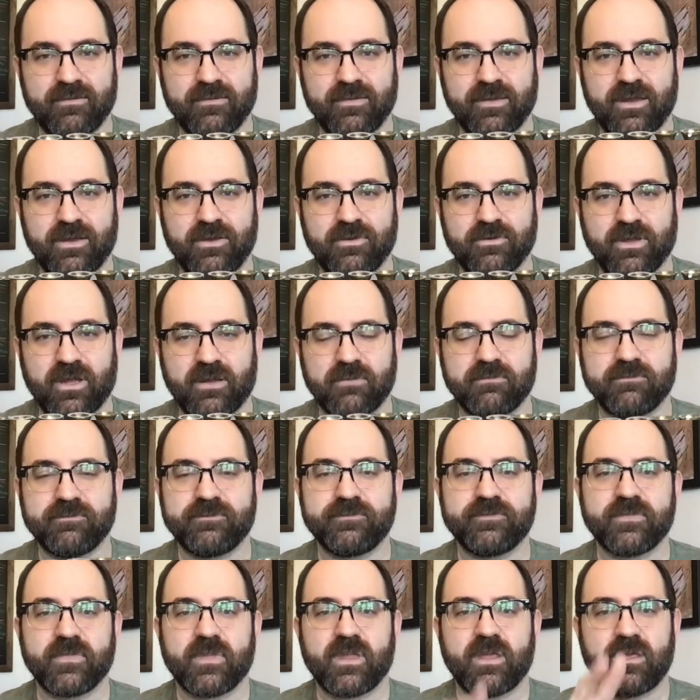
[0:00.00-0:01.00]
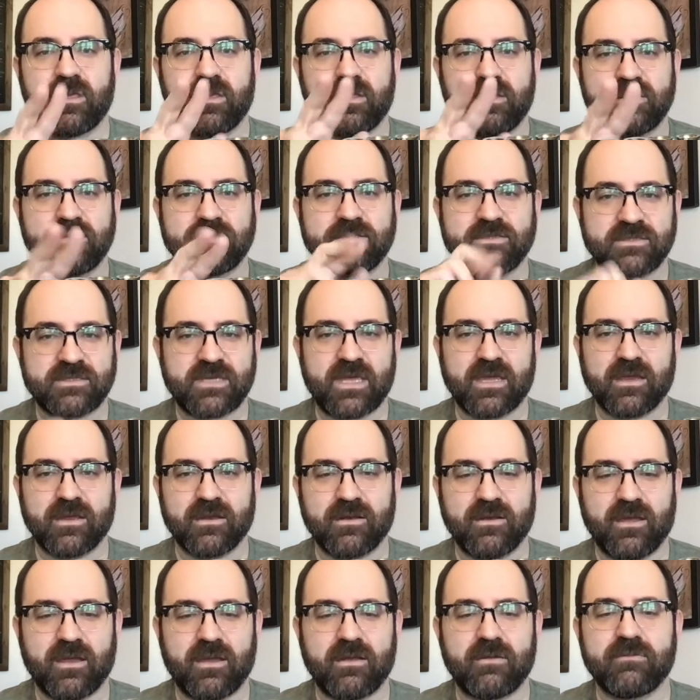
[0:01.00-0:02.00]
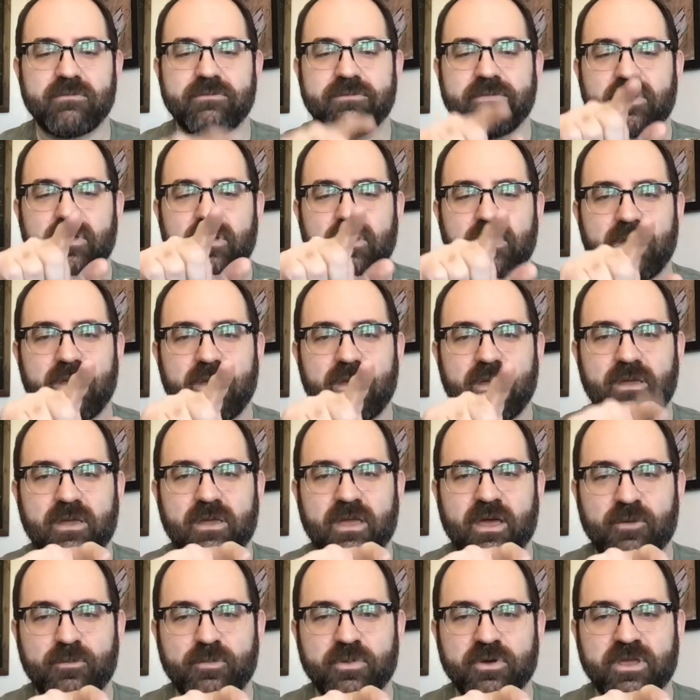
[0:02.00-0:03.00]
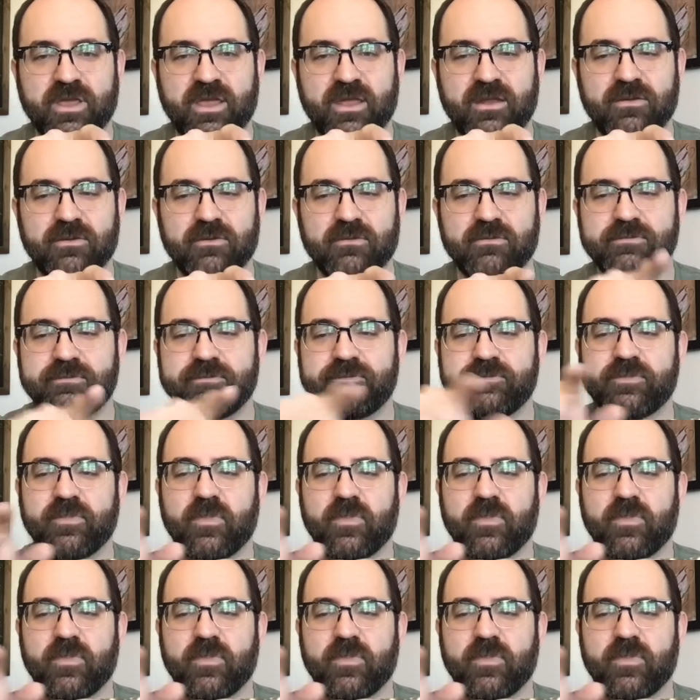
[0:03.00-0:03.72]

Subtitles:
and you're done. Second night, helper candle,